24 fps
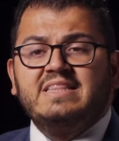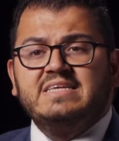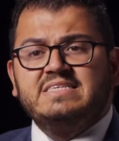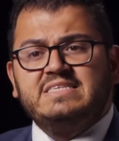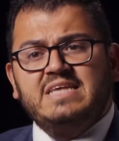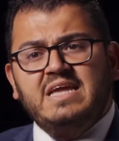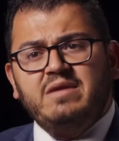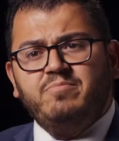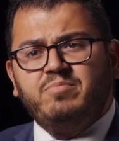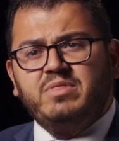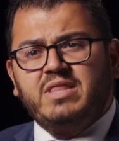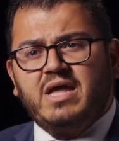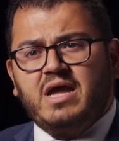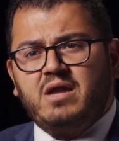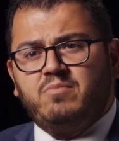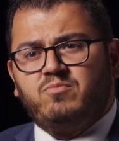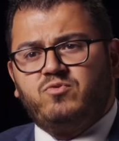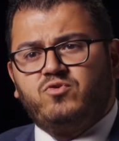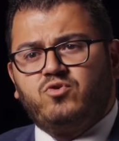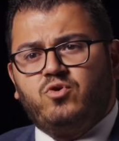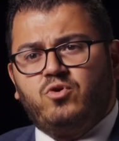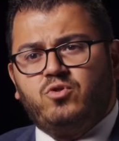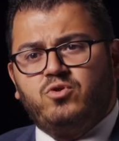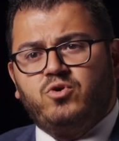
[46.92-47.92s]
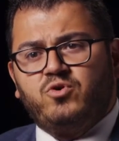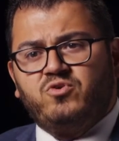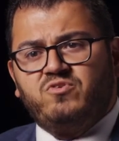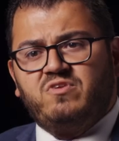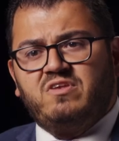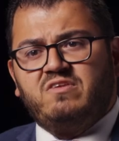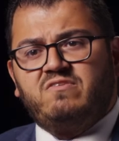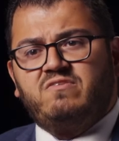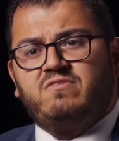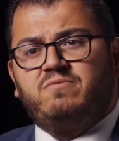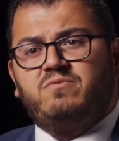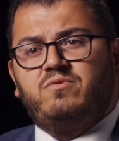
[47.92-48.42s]
the same time,
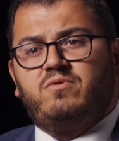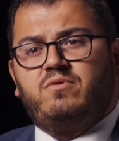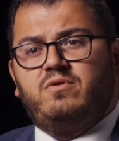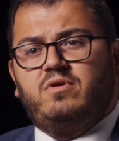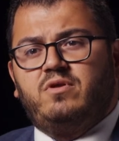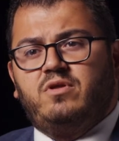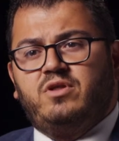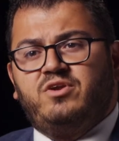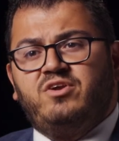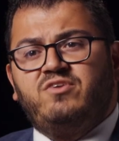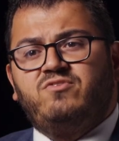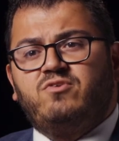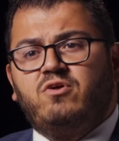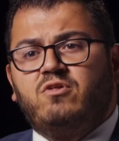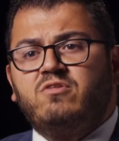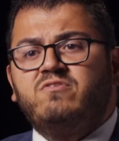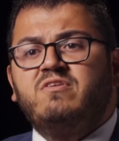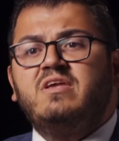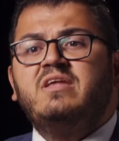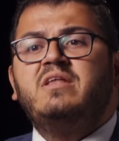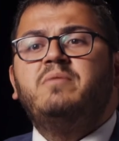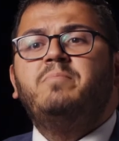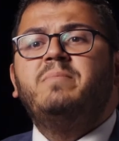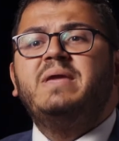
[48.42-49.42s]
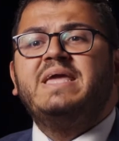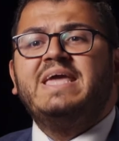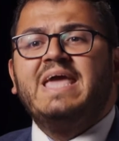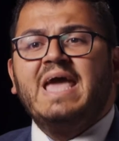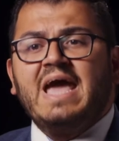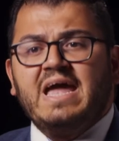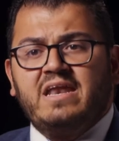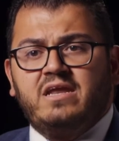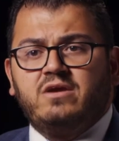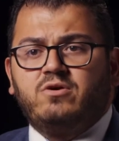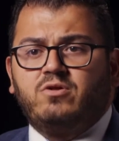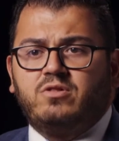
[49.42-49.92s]
scoliosis results in a
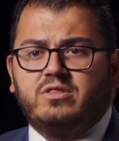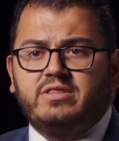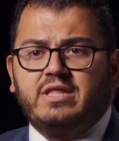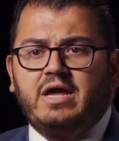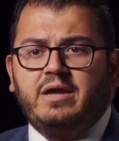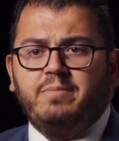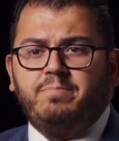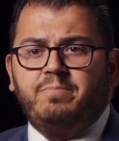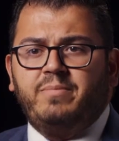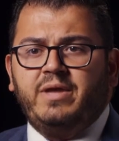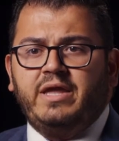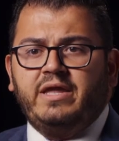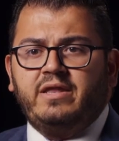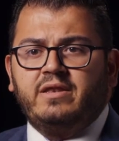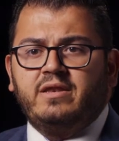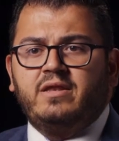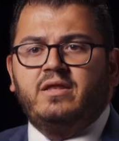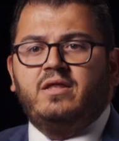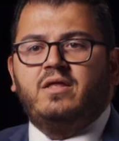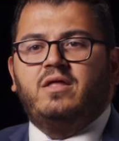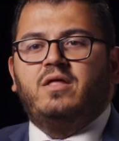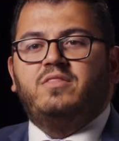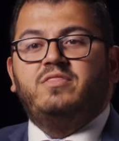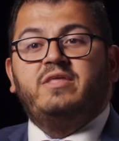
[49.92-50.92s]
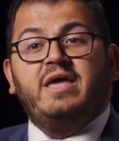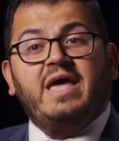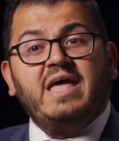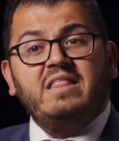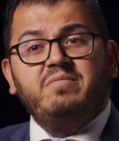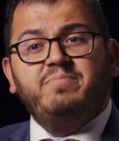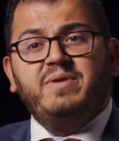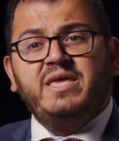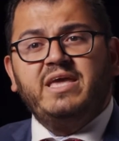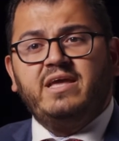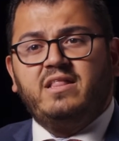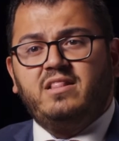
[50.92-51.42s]
mechanical type pain. The
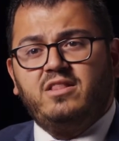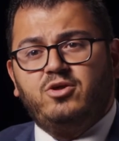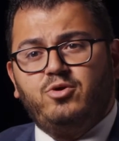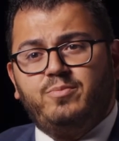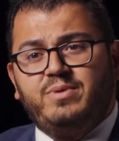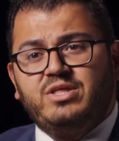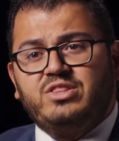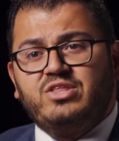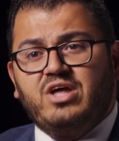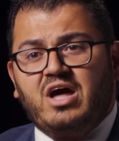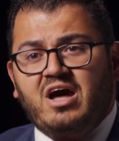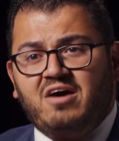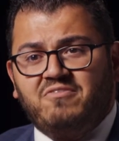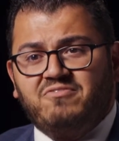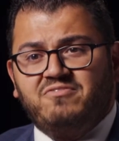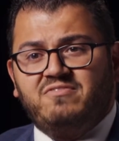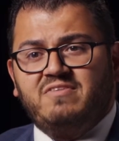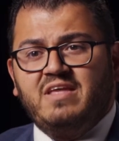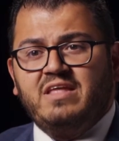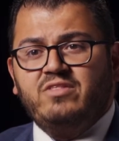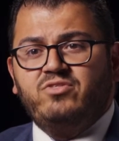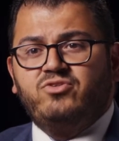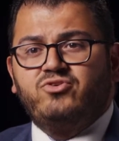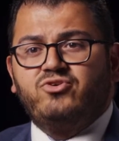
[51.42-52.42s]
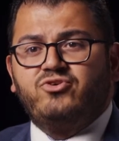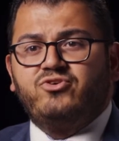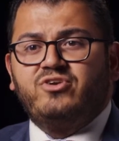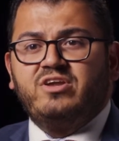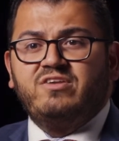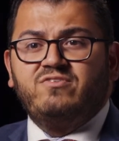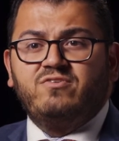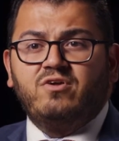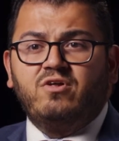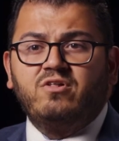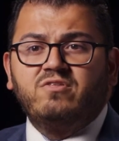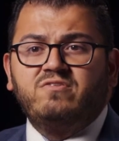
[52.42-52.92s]
head being a little bit off center
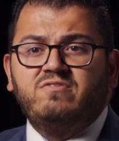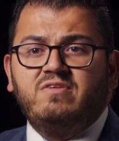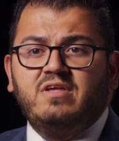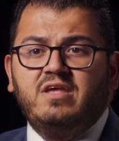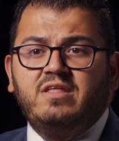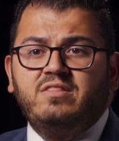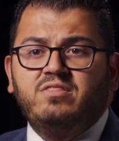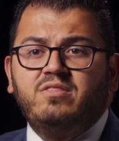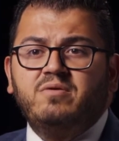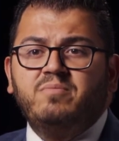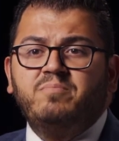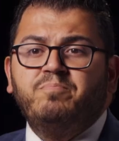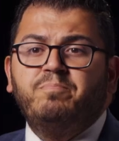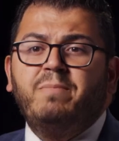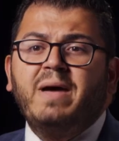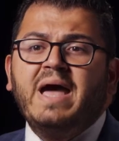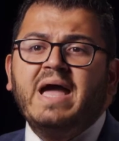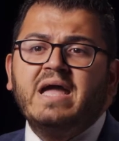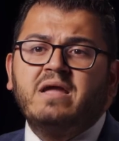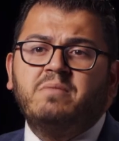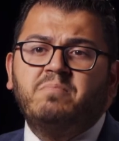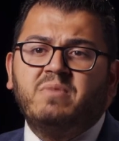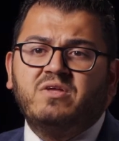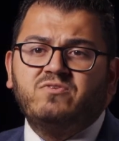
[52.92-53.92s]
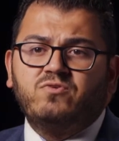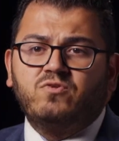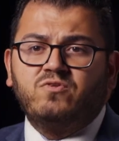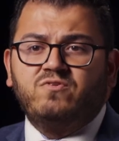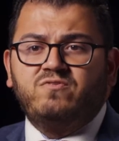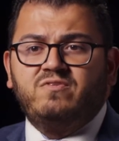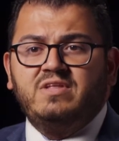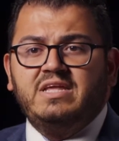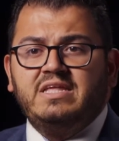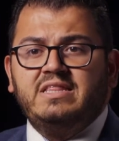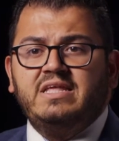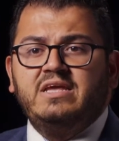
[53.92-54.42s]
results in the back
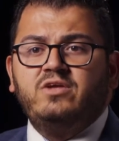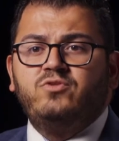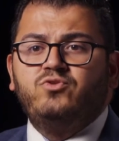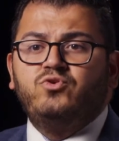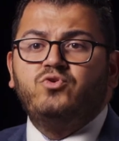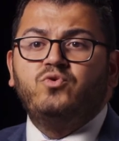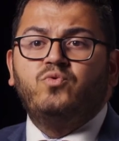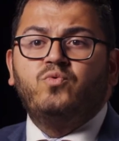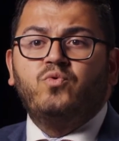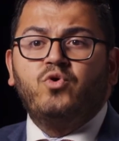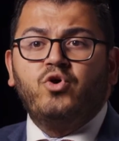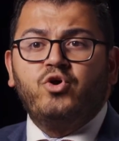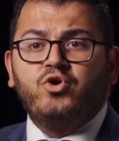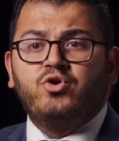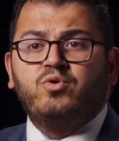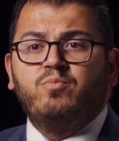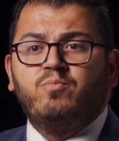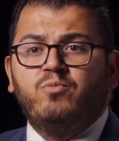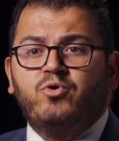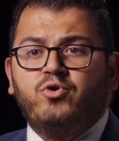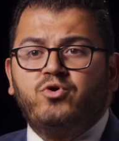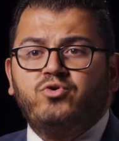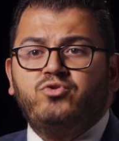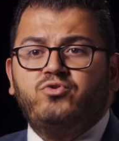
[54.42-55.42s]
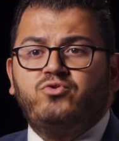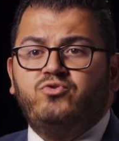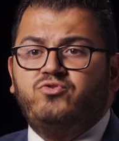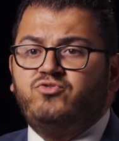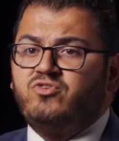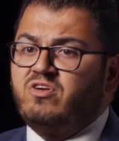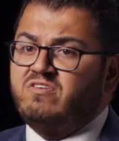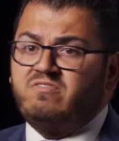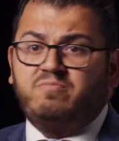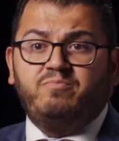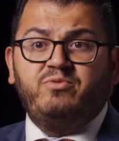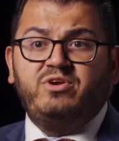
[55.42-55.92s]
muscles needing to work more to
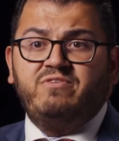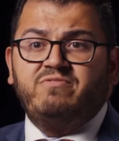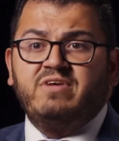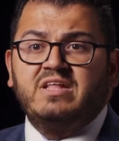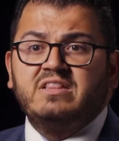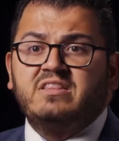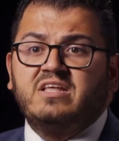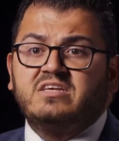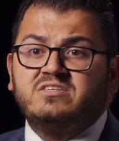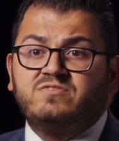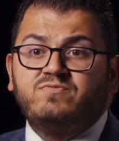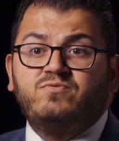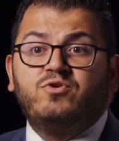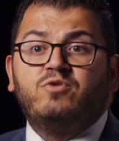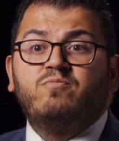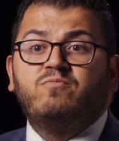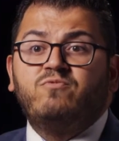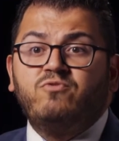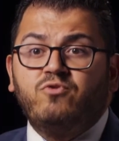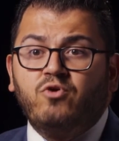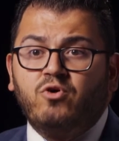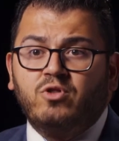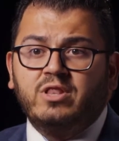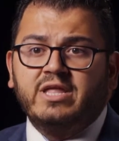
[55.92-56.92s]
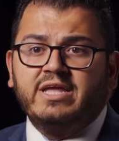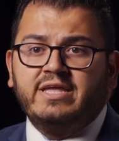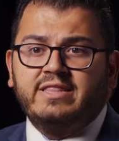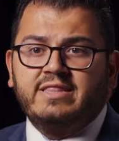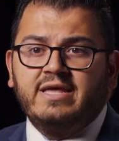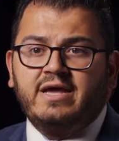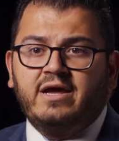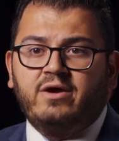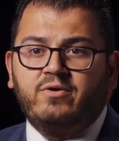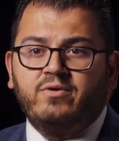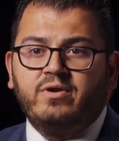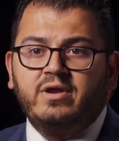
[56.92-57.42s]
just prevent us from falling
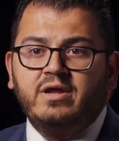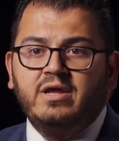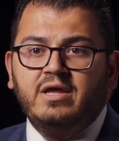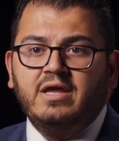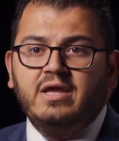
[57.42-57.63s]
down.